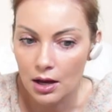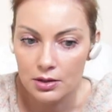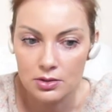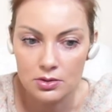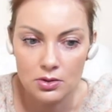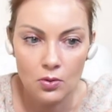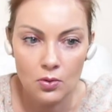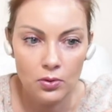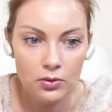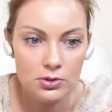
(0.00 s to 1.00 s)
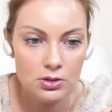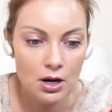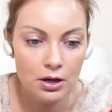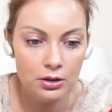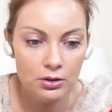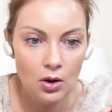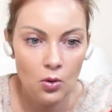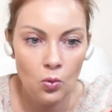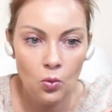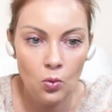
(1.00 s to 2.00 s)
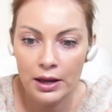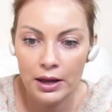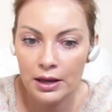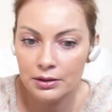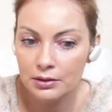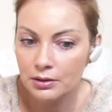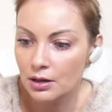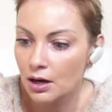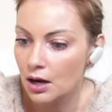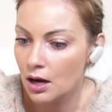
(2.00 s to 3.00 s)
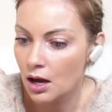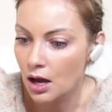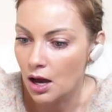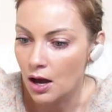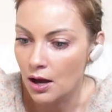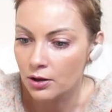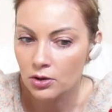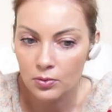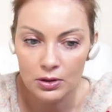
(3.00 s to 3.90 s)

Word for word: Uh, so we'll start with the uh,